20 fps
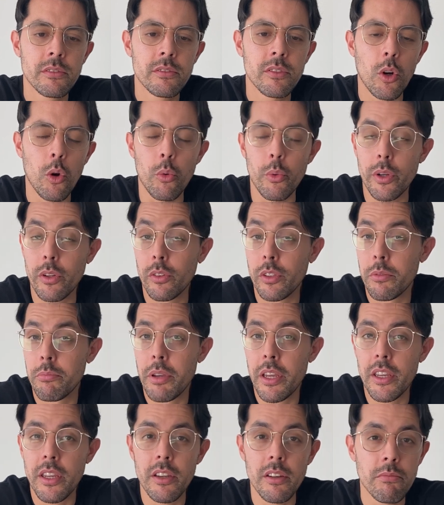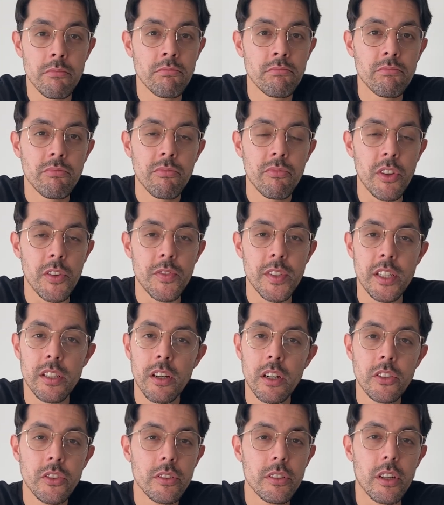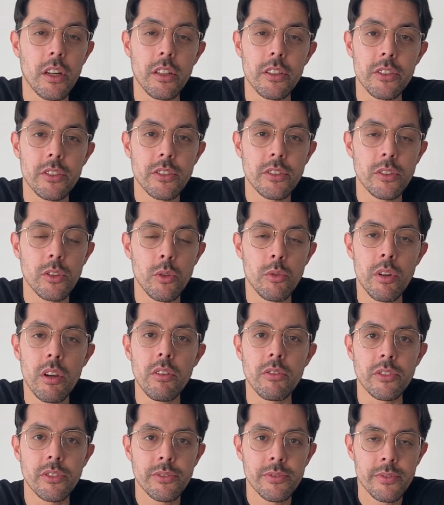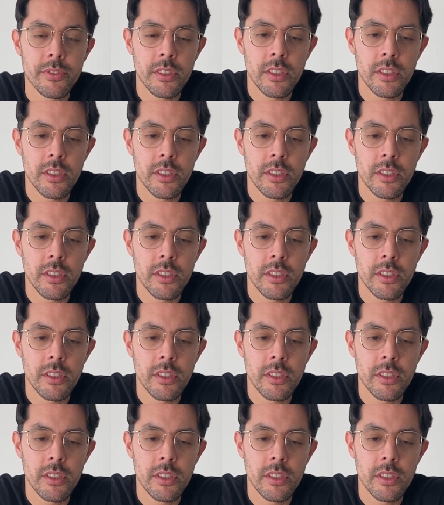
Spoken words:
Or we only pay him $1,500, who knows?